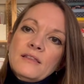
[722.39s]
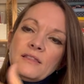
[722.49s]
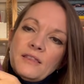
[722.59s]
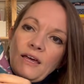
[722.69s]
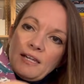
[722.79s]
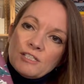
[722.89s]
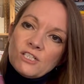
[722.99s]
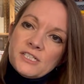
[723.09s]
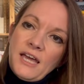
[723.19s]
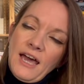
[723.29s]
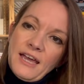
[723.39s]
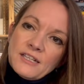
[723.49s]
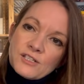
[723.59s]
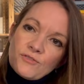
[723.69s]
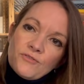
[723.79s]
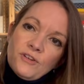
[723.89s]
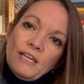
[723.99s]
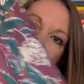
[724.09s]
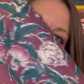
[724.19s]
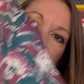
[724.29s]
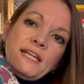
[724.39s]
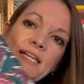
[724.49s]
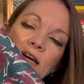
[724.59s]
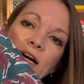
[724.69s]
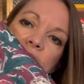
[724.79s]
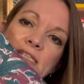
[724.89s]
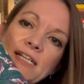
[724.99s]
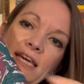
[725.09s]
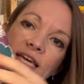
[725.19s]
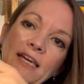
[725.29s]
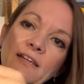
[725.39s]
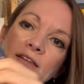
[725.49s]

that it just hangs really, really nicely.